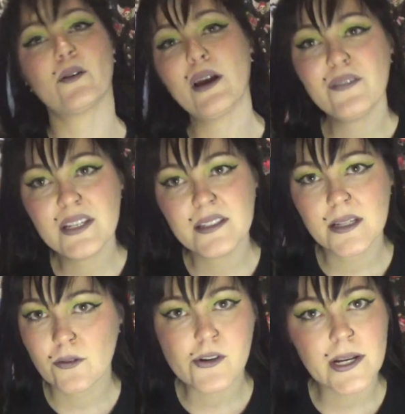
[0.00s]
have any
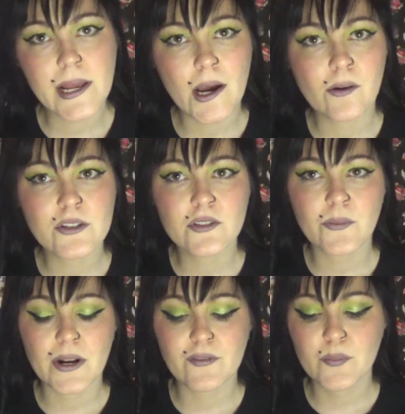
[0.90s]
sun right now, so I'm
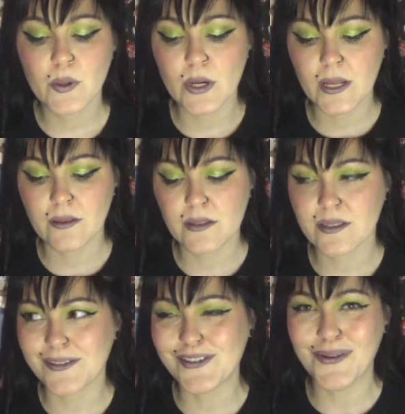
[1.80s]
gonna have to put it in the
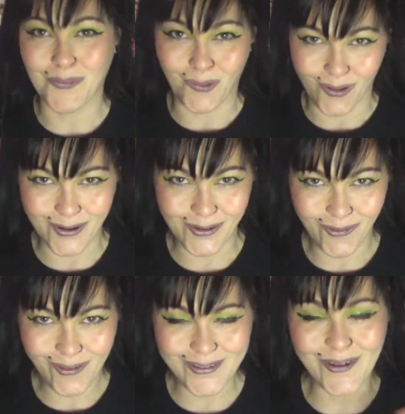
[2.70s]
sun
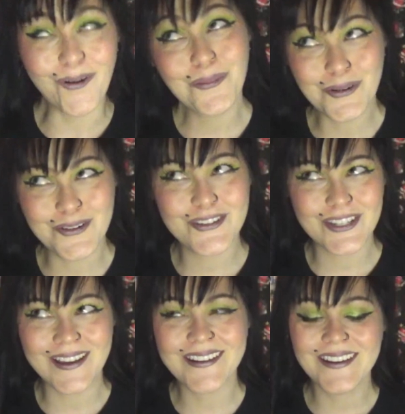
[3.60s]
tomorrow and hope there's
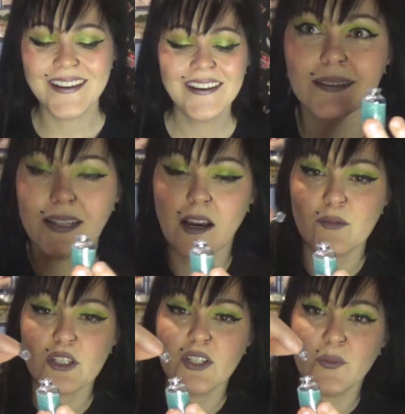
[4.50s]
sun. Now I'm
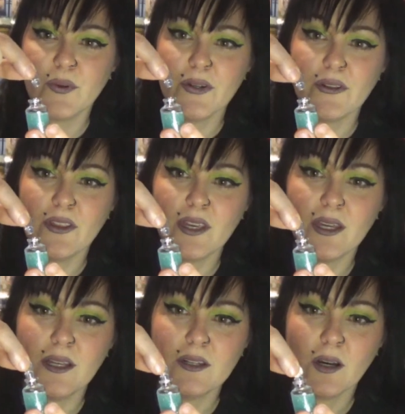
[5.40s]
just gonna put
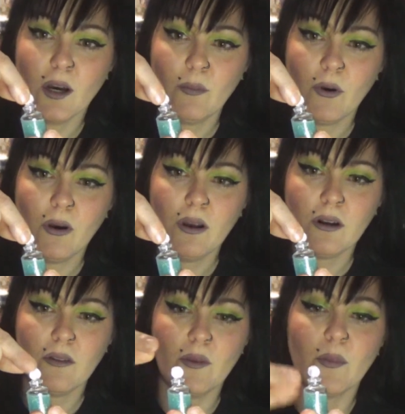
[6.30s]
the top
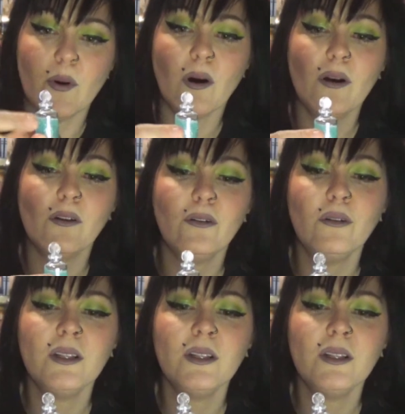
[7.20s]
on the bottle,